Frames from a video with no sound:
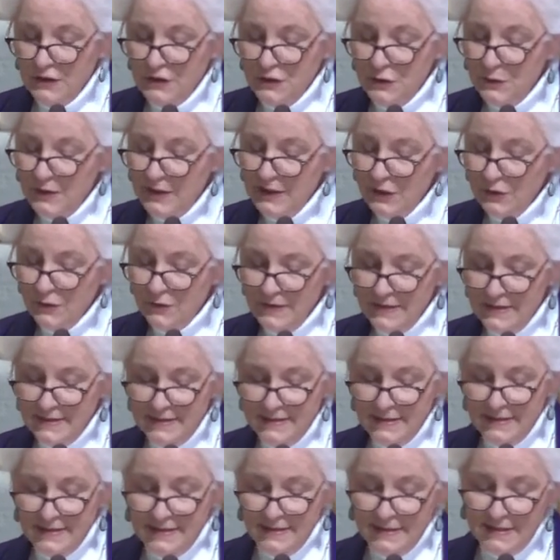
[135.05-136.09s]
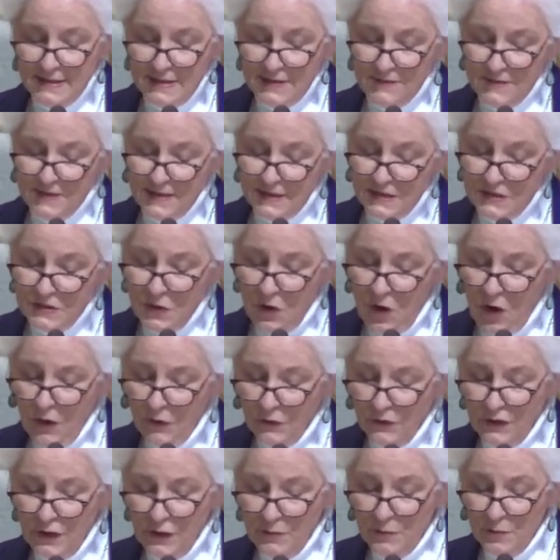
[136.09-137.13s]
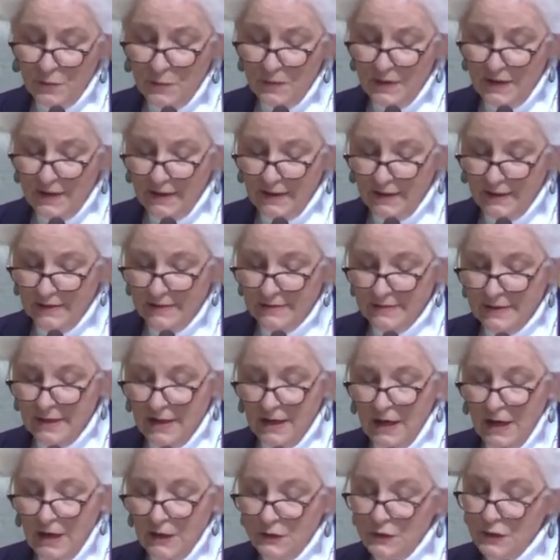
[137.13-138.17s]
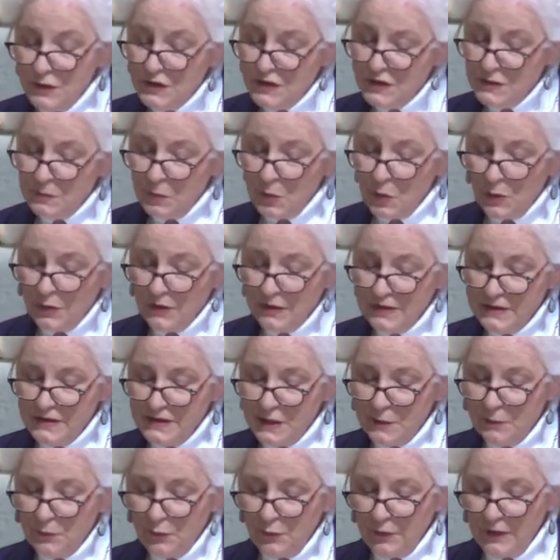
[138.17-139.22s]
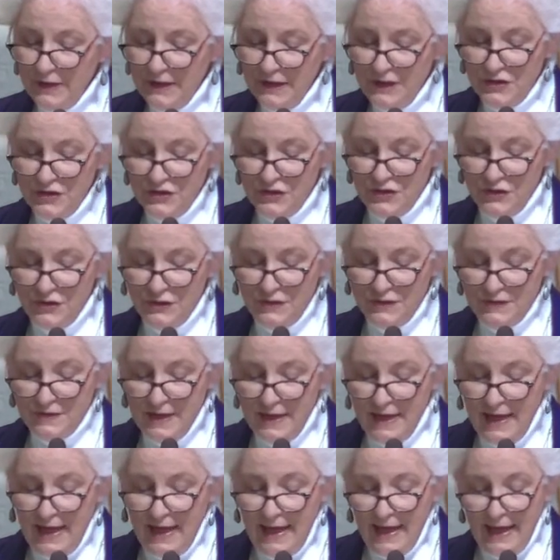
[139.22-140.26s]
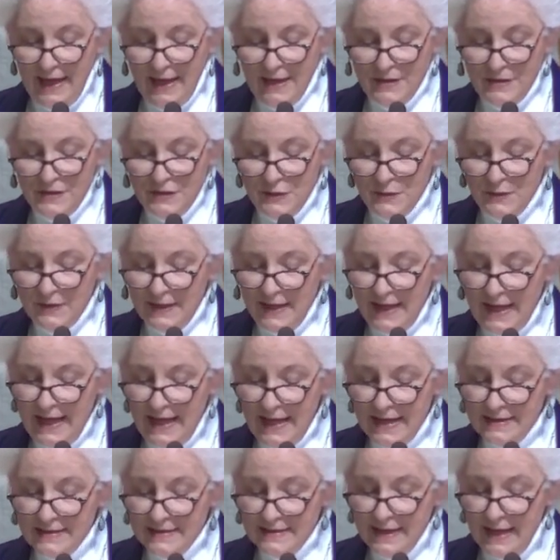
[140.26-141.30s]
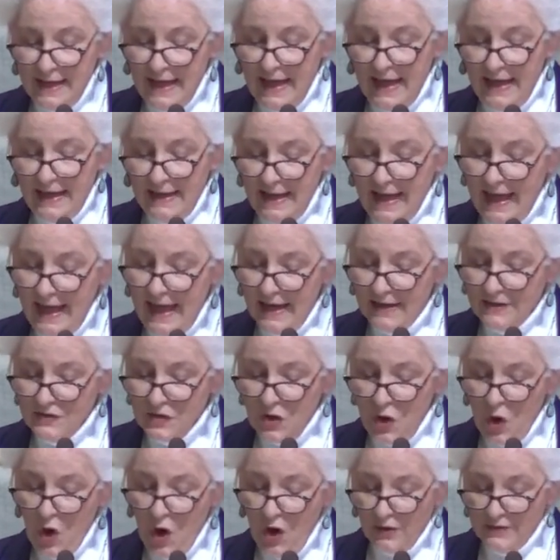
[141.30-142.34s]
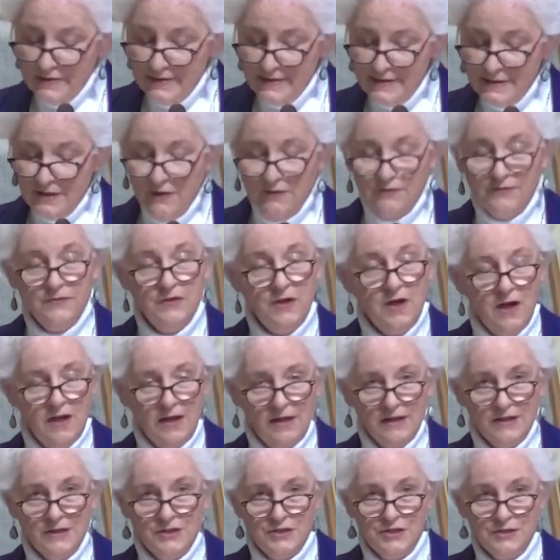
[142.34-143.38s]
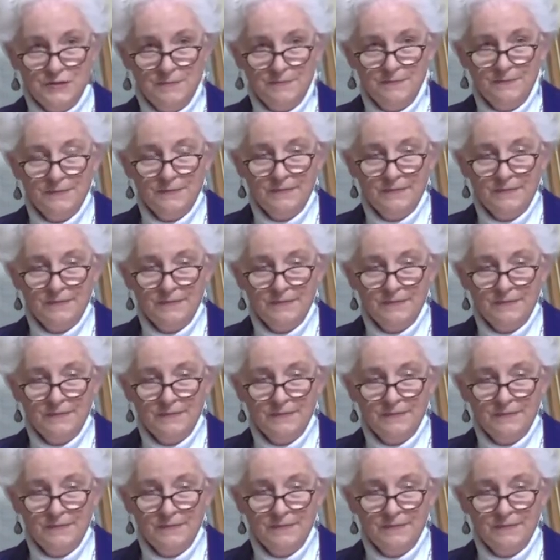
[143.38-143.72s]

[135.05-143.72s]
to increase sensitivity to all human beings, to explore contemporary issues, and to enhance and act on self-knowledge.